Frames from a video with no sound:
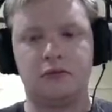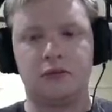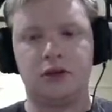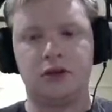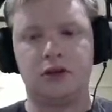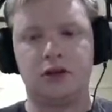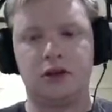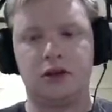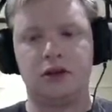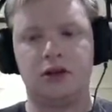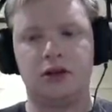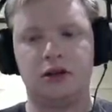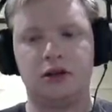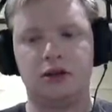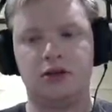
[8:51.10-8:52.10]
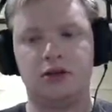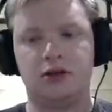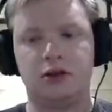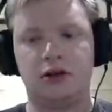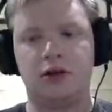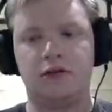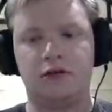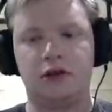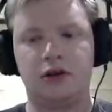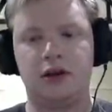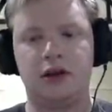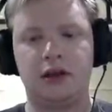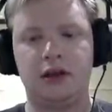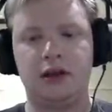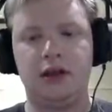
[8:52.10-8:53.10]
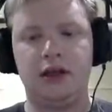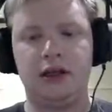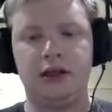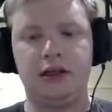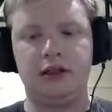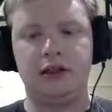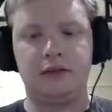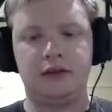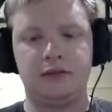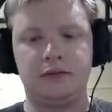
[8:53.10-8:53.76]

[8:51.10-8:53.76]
So I should try and find these.